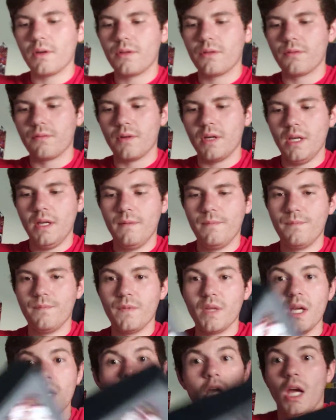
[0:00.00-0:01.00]
3,
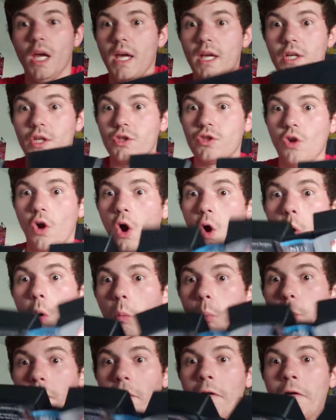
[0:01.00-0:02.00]
and it's
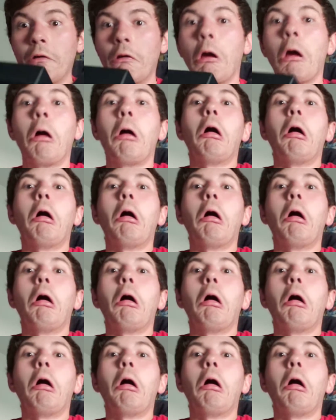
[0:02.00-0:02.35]
open.